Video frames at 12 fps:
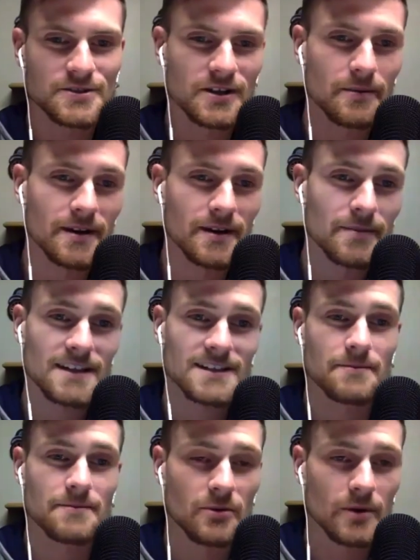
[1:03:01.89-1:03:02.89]
So, I mean, by the
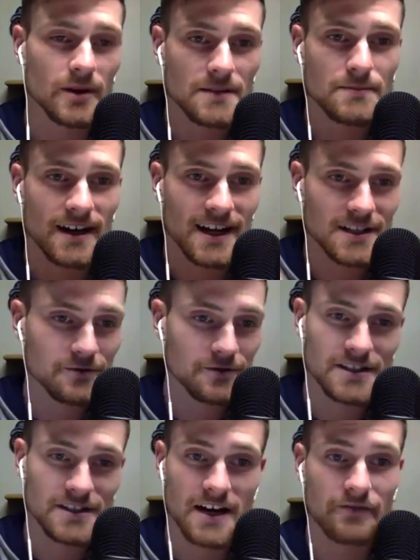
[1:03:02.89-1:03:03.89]
time, you know, when this podcast is
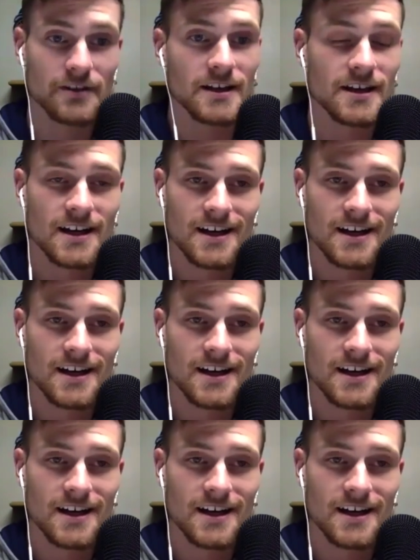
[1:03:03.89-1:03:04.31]
released, definitely